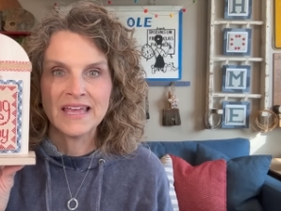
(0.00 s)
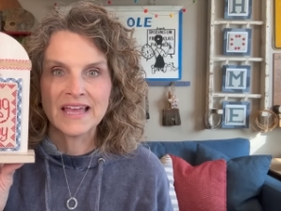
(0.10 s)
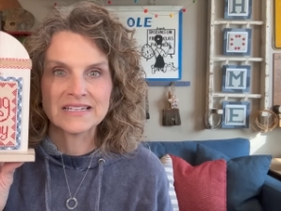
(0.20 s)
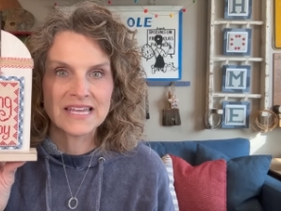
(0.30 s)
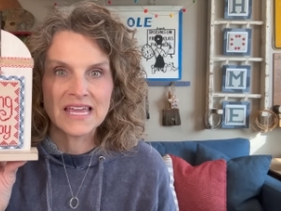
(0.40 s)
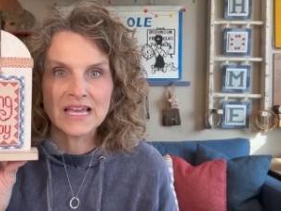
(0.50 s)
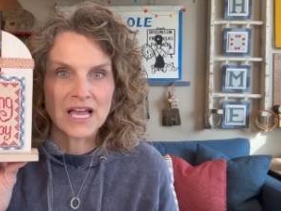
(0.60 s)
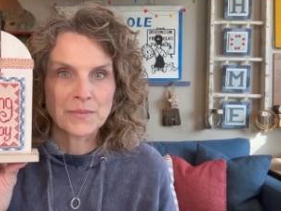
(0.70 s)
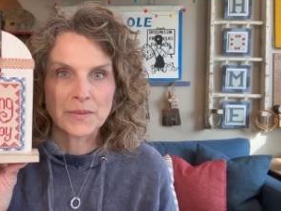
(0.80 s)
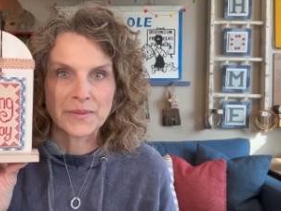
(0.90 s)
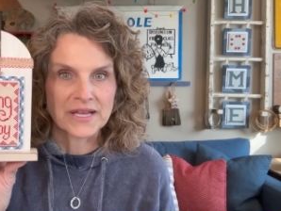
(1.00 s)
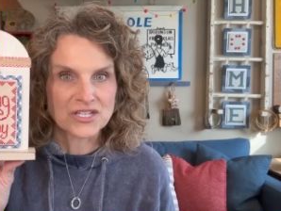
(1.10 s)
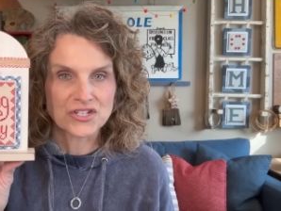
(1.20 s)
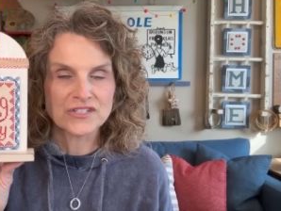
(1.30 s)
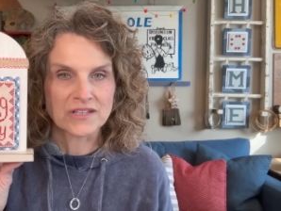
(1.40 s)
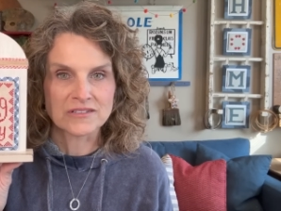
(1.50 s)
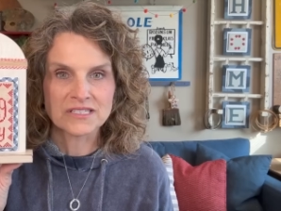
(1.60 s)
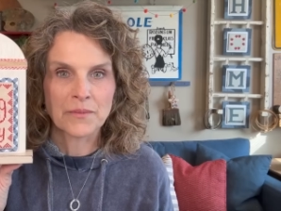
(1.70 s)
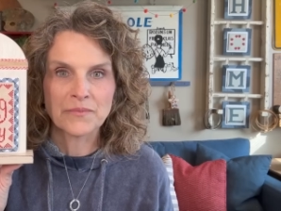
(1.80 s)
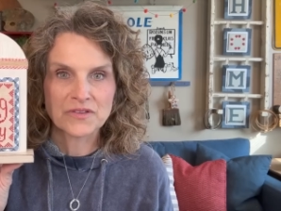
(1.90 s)
and take a couple pictures or
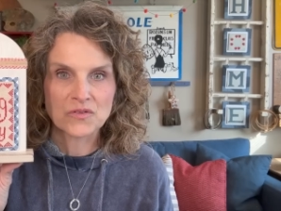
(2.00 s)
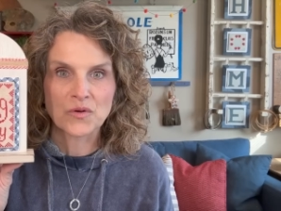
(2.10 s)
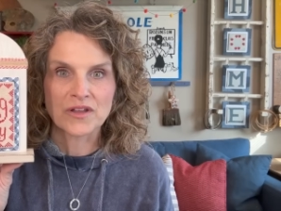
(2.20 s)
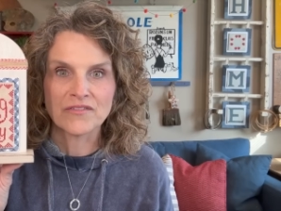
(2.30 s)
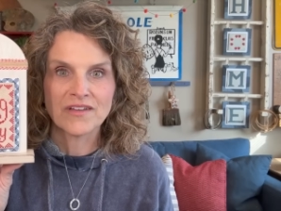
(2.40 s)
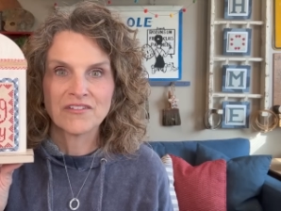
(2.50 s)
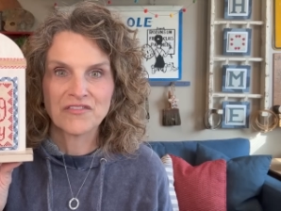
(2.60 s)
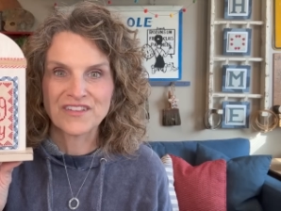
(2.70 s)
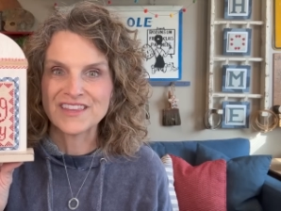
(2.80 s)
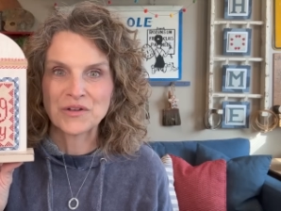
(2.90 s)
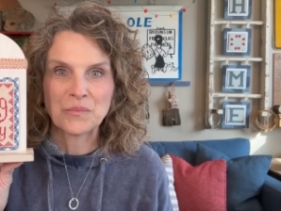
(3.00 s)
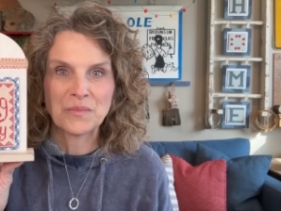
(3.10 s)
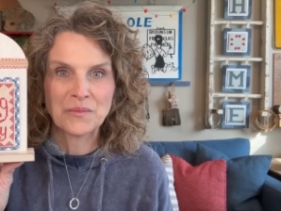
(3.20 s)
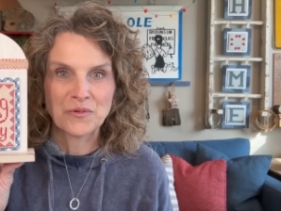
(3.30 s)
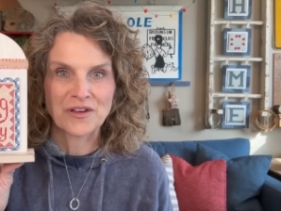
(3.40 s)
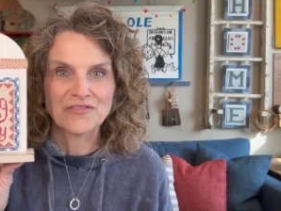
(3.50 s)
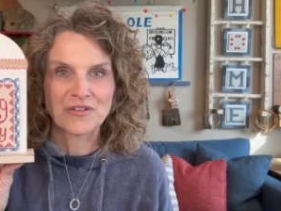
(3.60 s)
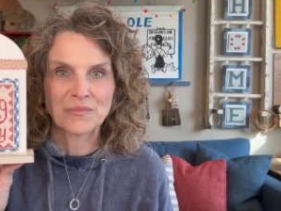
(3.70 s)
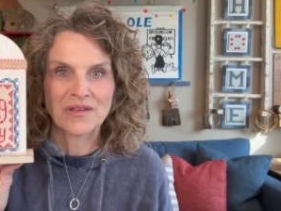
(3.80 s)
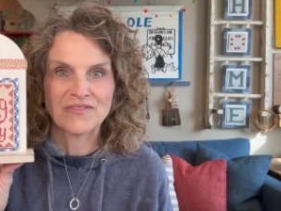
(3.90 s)
some sort of fun little memory
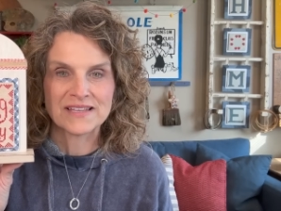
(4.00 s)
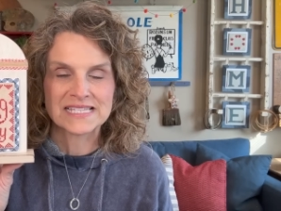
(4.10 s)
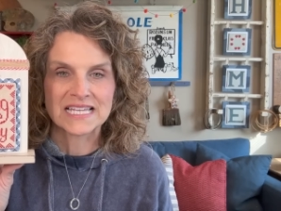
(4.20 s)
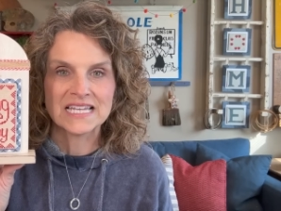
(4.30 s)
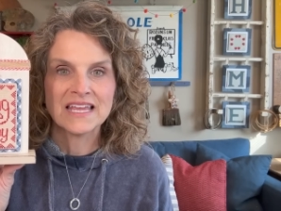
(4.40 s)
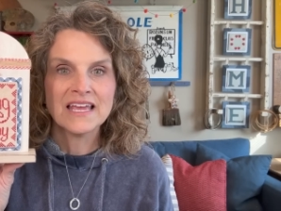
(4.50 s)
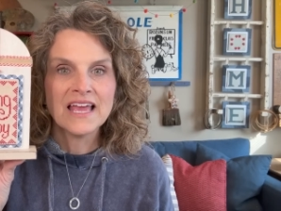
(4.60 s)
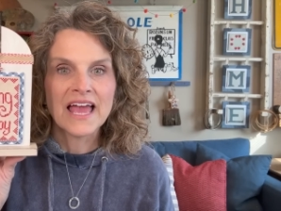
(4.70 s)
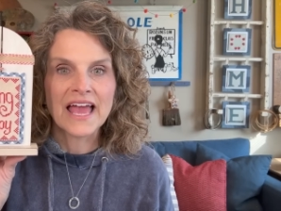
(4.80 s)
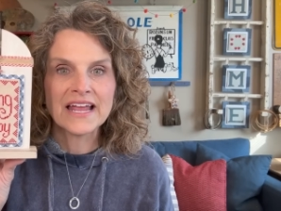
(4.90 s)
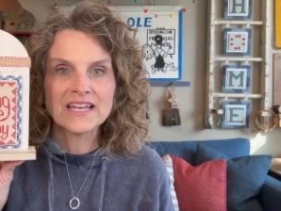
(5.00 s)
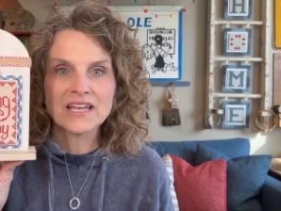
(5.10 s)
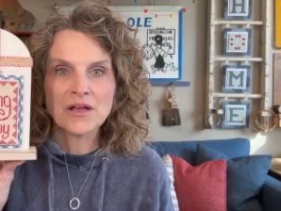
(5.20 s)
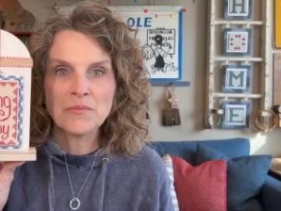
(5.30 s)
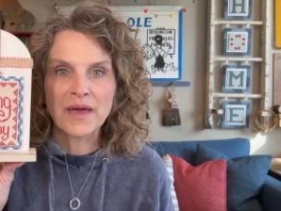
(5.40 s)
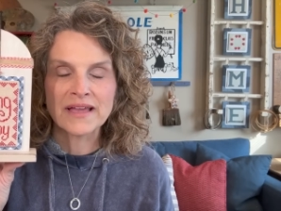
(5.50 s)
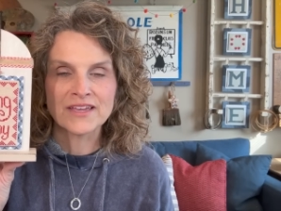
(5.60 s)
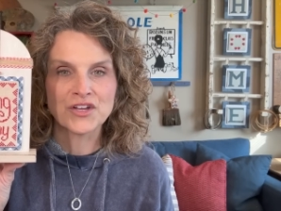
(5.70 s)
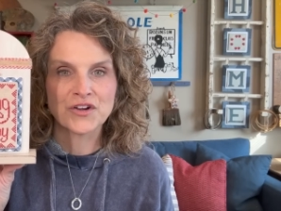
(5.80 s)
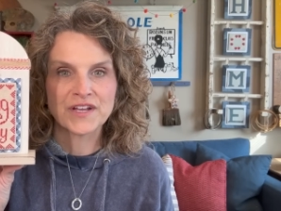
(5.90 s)
from my visit, and come back
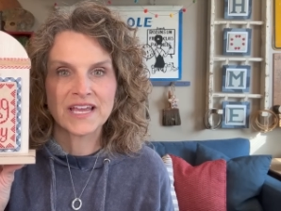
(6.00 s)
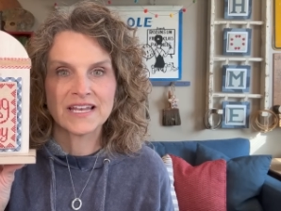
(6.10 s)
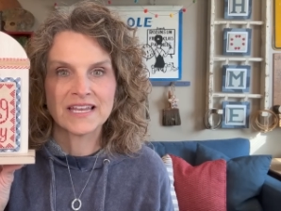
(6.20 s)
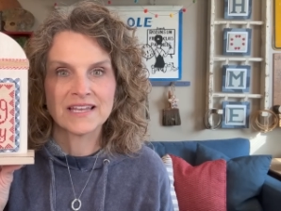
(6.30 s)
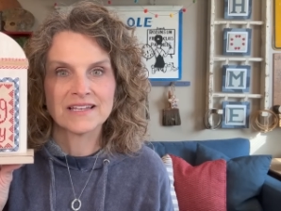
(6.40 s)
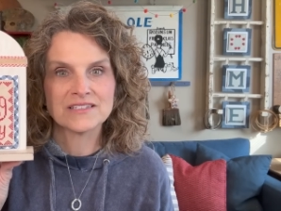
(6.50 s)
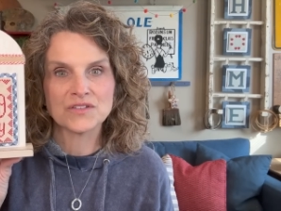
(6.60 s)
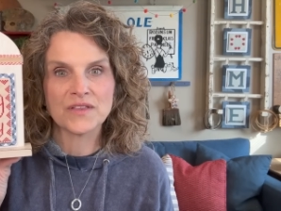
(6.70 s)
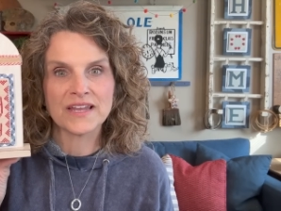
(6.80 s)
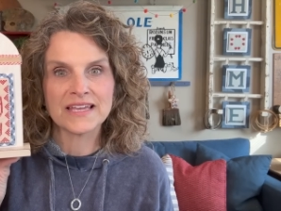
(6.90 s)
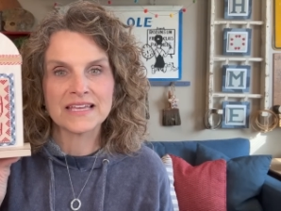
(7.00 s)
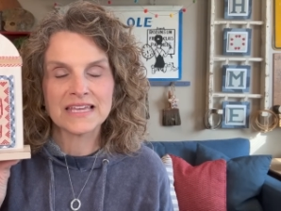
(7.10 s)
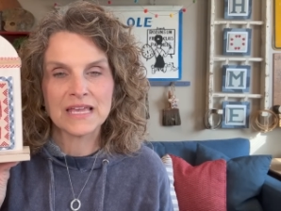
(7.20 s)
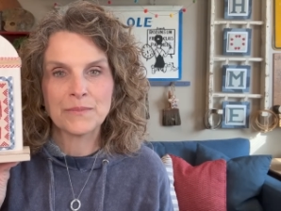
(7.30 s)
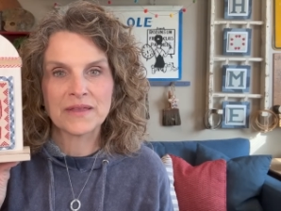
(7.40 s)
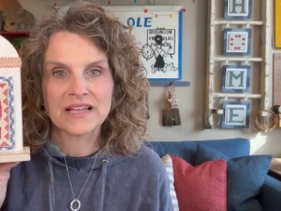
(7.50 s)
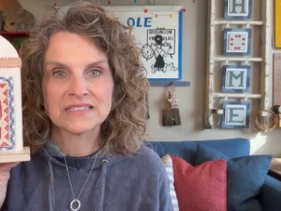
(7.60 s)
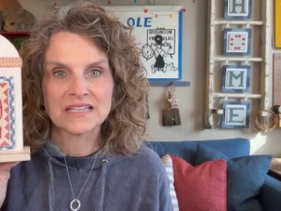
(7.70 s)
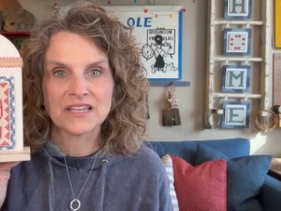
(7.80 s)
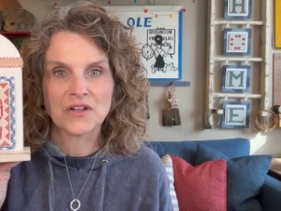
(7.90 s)
and create it so that I can keep it
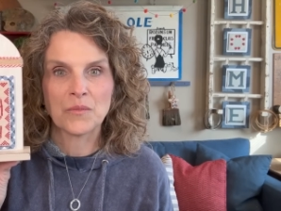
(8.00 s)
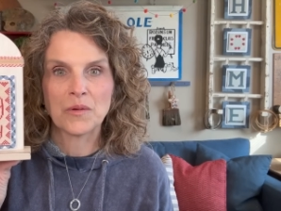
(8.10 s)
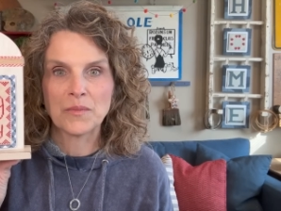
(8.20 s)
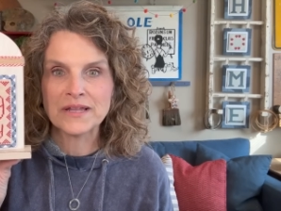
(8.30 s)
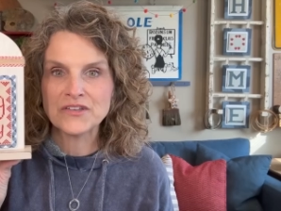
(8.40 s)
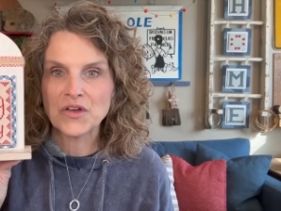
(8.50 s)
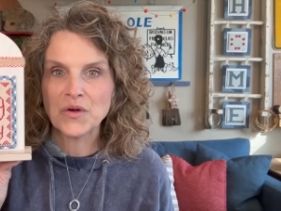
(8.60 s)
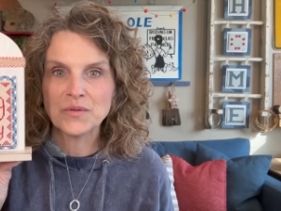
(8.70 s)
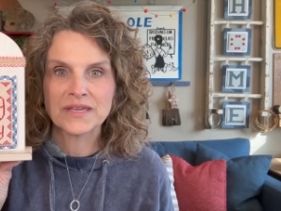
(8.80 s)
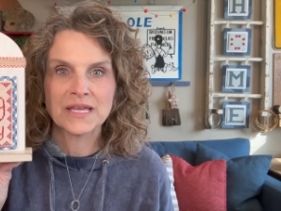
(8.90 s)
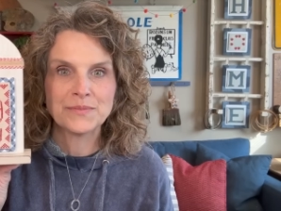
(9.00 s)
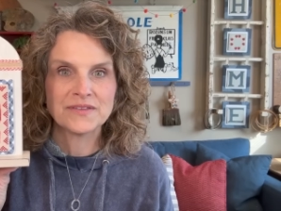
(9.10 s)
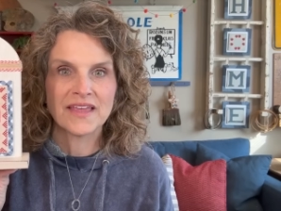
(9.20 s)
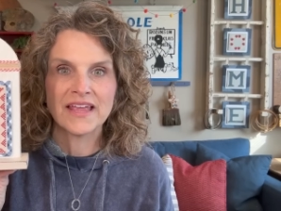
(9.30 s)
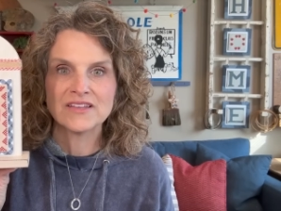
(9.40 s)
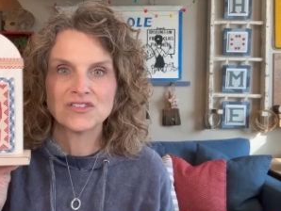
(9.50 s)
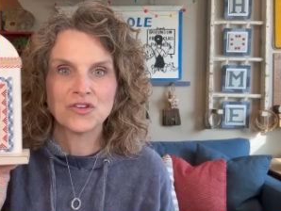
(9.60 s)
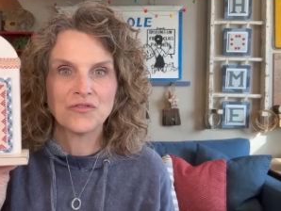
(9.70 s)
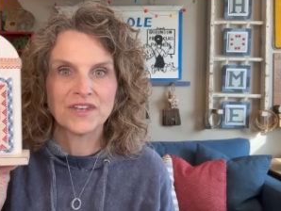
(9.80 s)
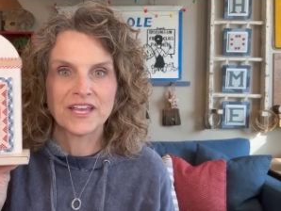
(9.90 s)
as a little memento, keepsake,
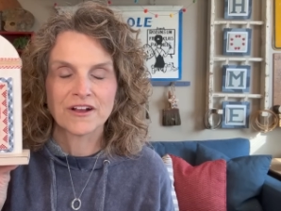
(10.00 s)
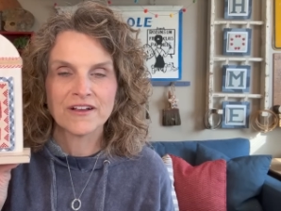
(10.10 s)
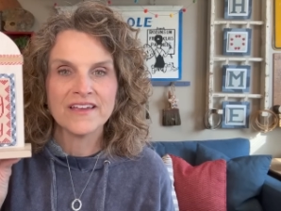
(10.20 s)
souvenir